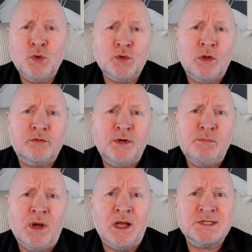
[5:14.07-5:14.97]
Bolt all
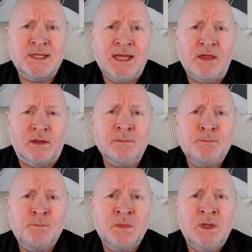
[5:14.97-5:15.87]
three parts together,
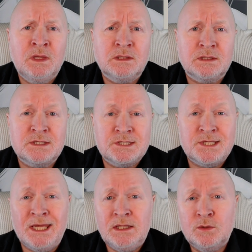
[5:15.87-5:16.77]

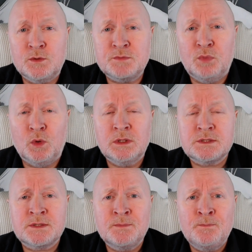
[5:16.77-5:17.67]
tighten those
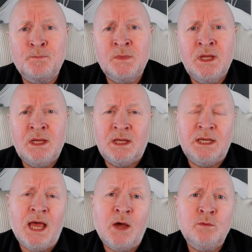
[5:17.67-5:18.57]
bolts,
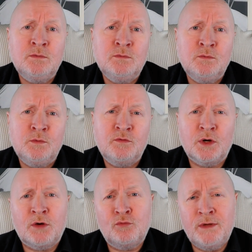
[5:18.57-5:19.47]
and now we've
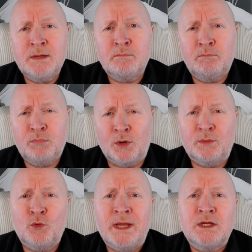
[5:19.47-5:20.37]
got our rear
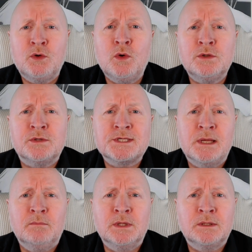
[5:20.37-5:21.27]
bottom right corner
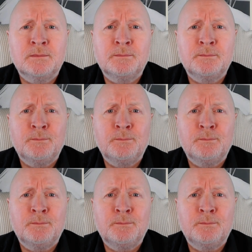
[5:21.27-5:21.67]
assembled.